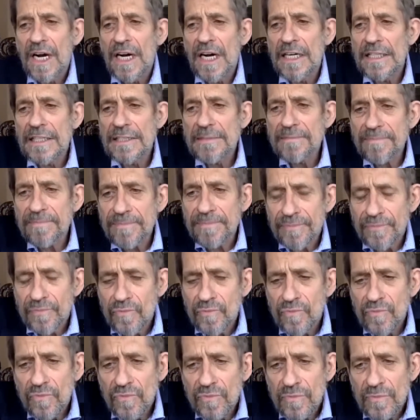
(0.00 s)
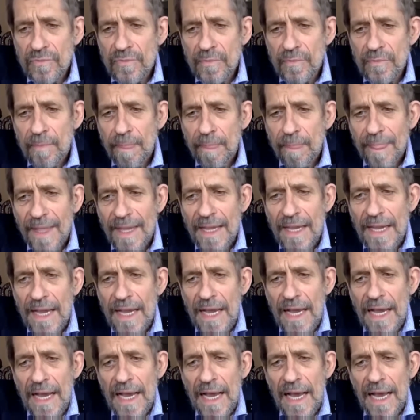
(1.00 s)

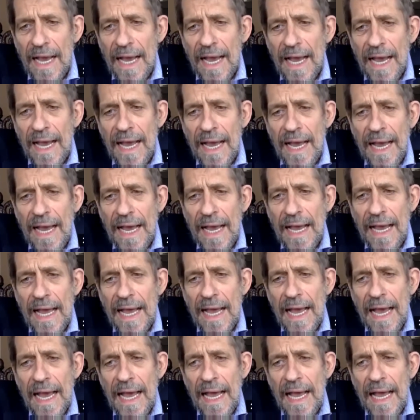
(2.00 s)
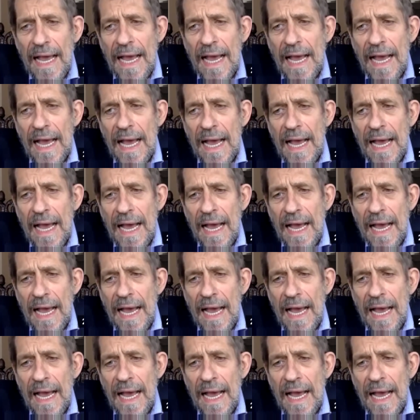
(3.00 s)
(silence)